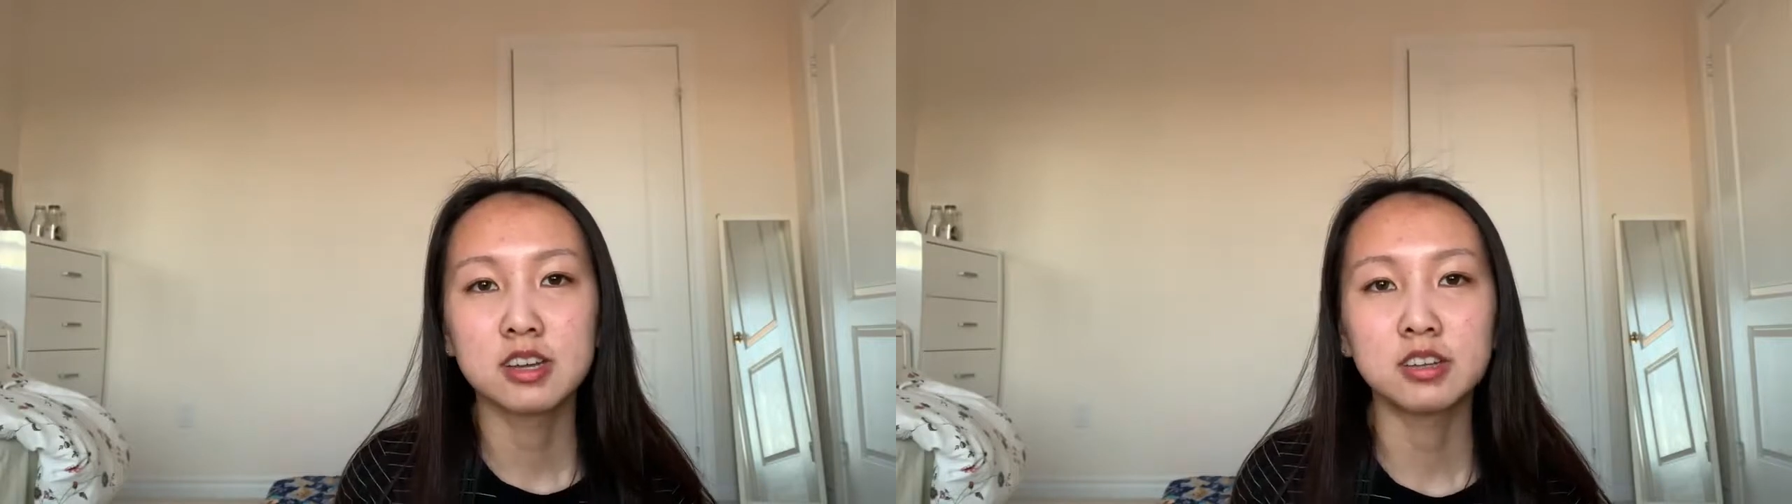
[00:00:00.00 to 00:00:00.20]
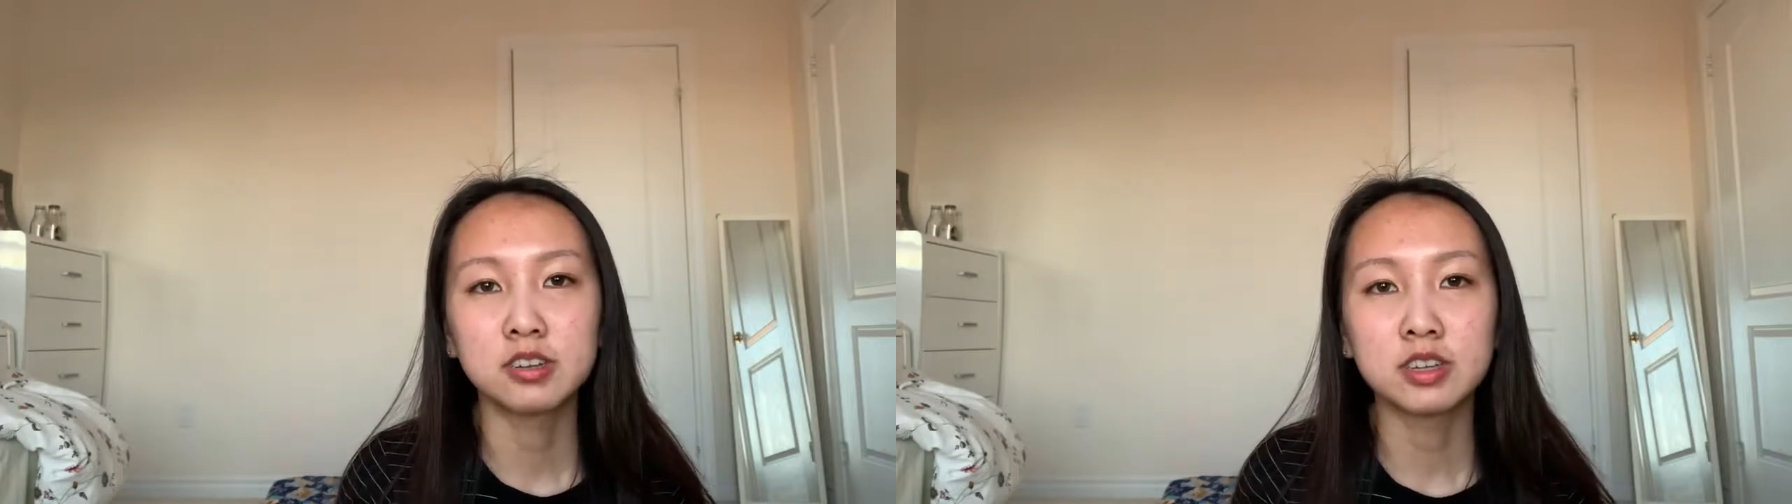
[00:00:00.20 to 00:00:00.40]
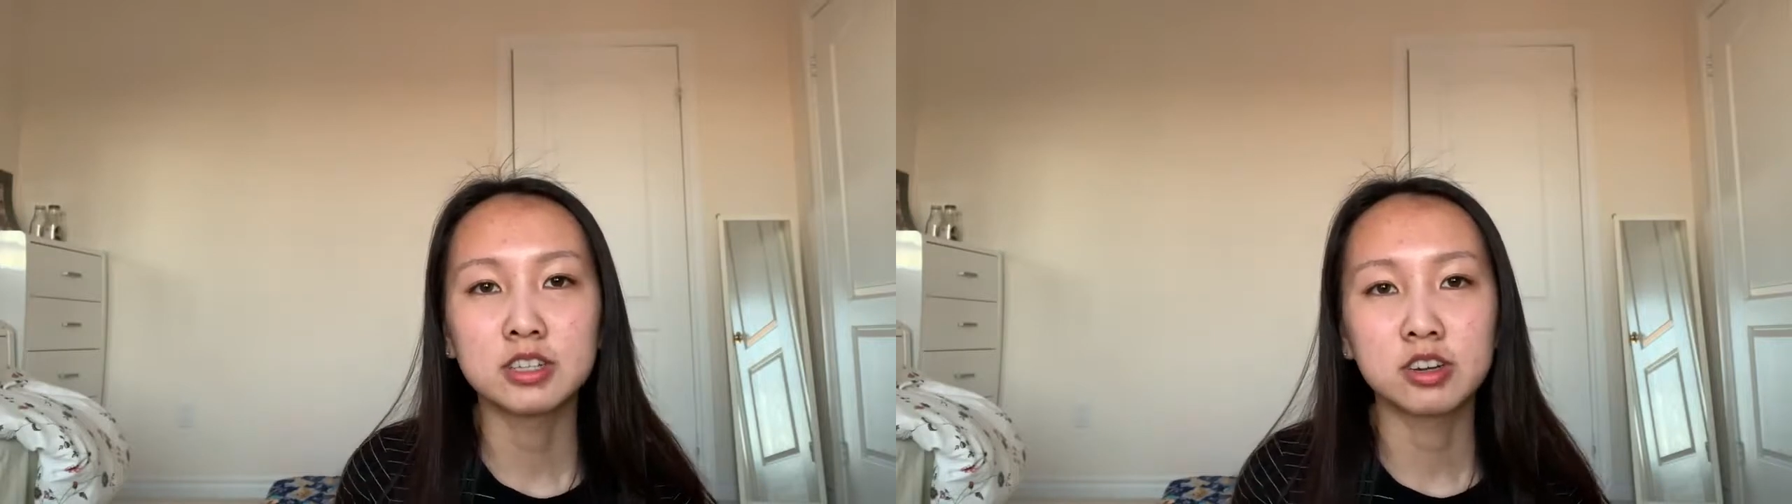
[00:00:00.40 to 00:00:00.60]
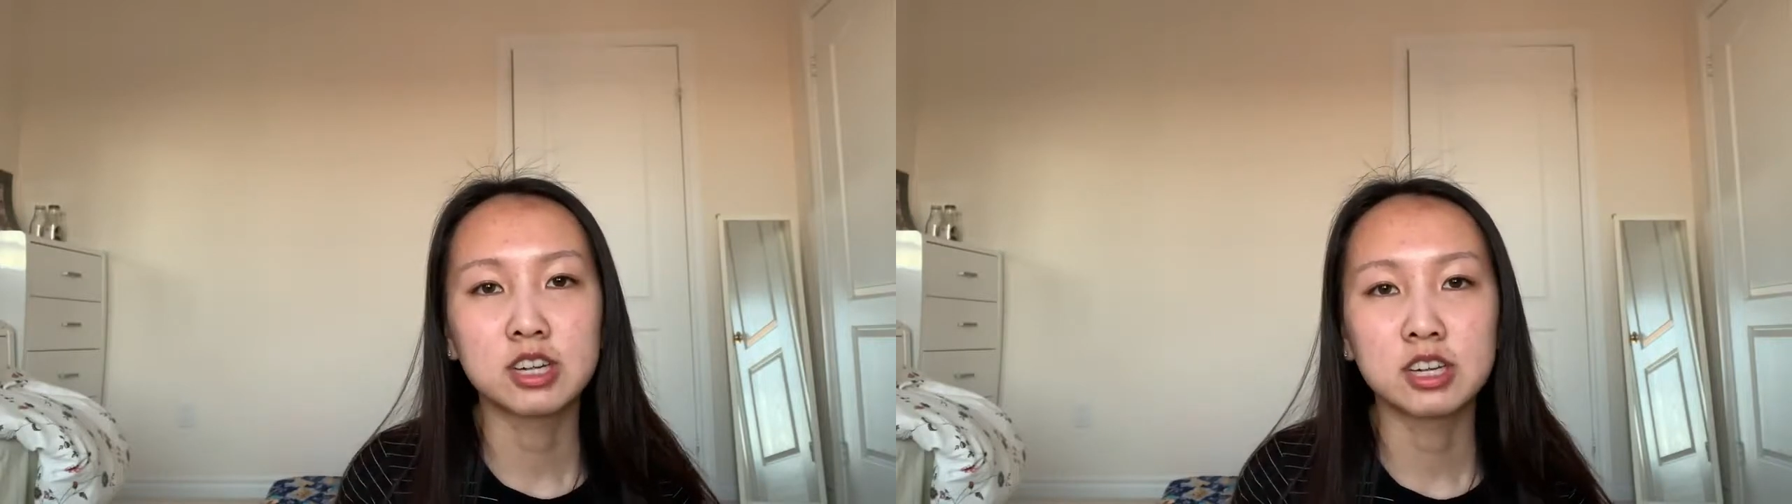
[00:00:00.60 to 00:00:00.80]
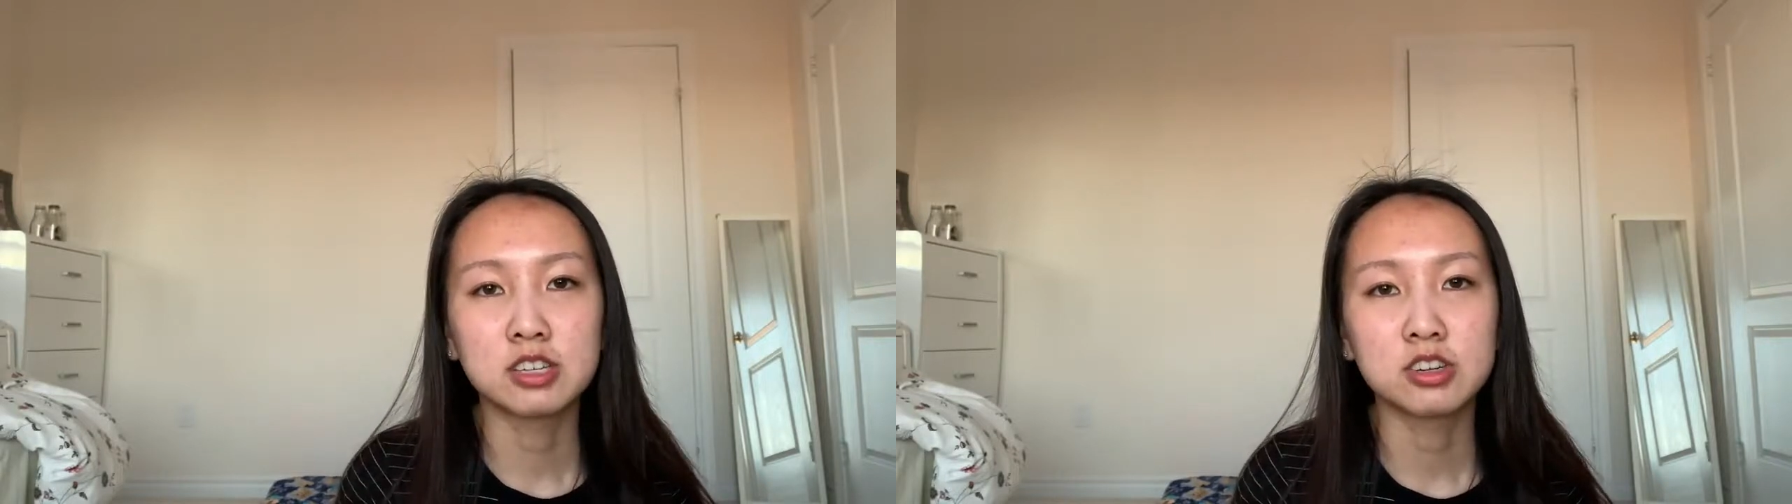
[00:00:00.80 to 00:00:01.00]
until they start
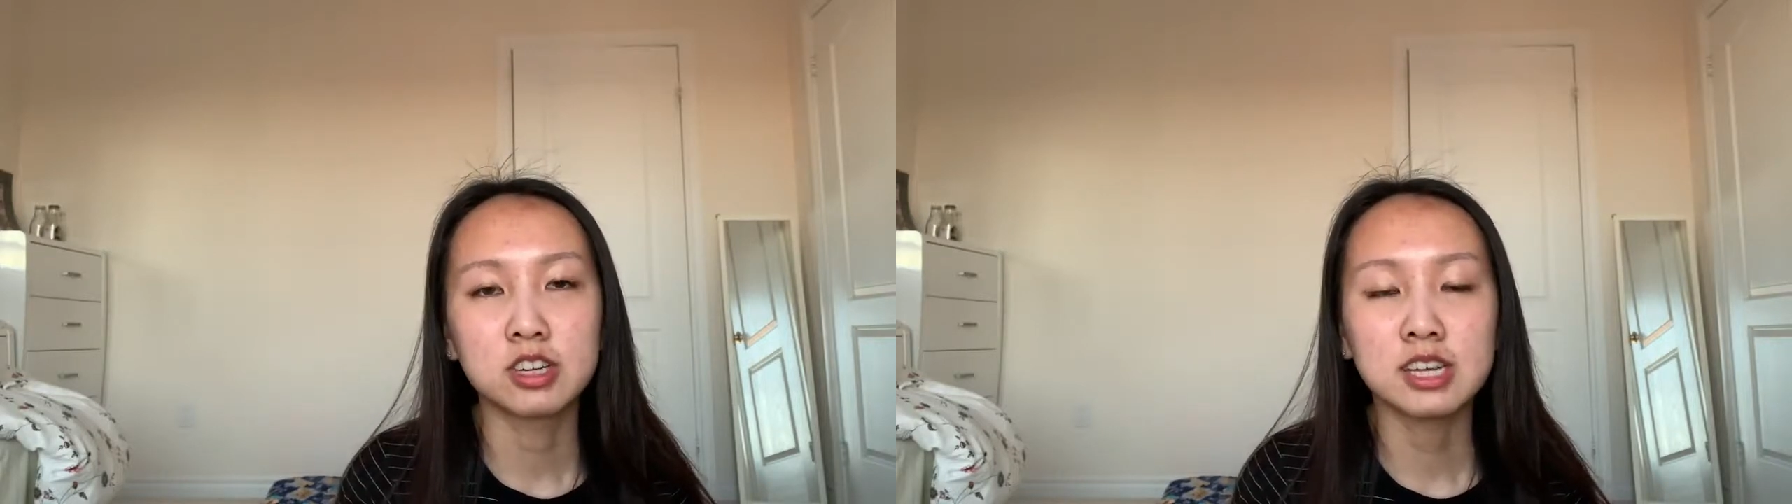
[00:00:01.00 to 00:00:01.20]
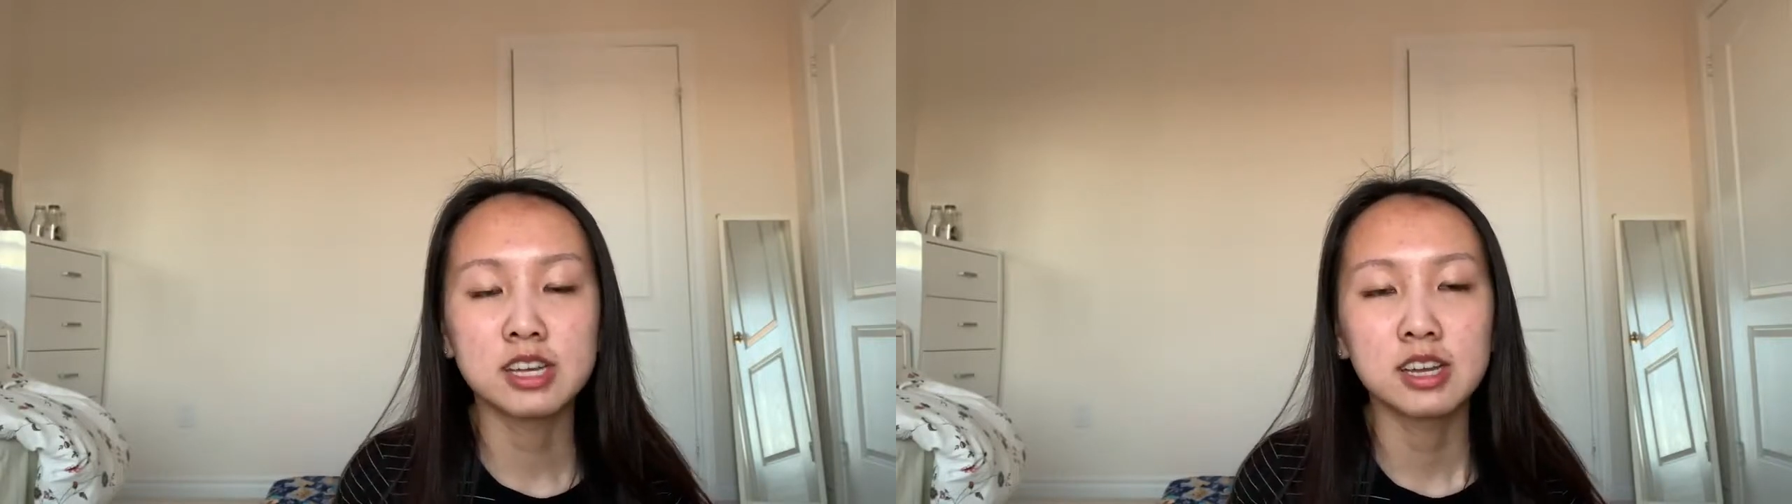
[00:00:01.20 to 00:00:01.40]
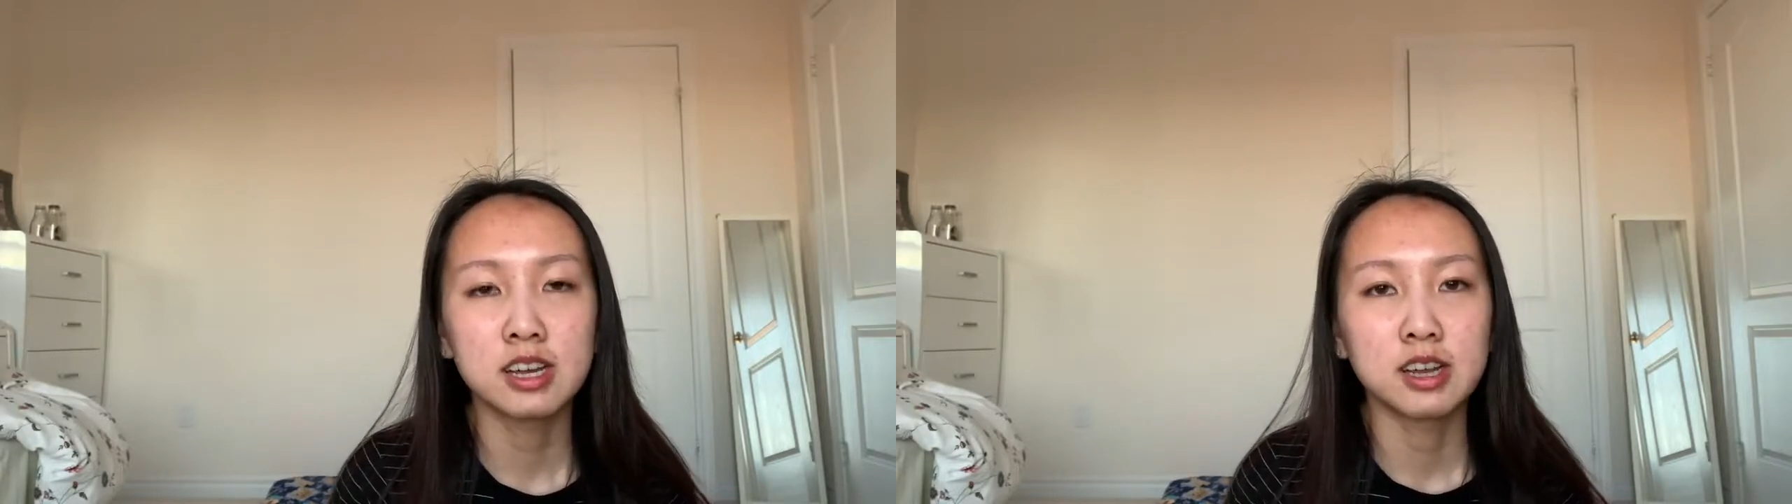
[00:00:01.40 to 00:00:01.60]
getting dirty.